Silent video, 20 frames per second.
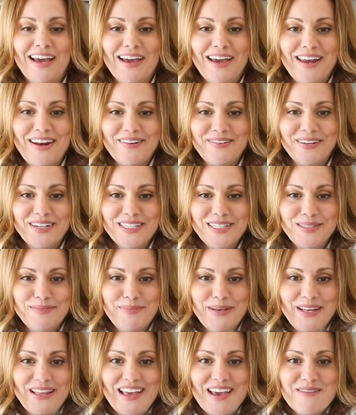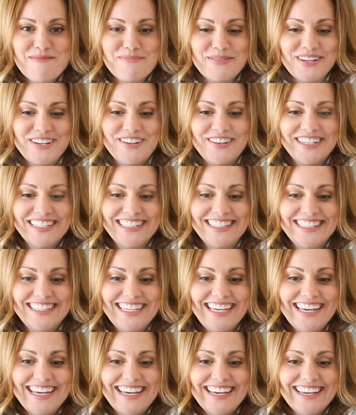I don't want to spill it, but you can
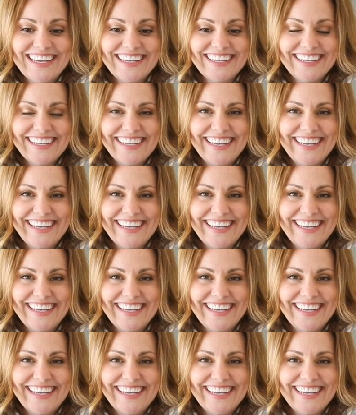see,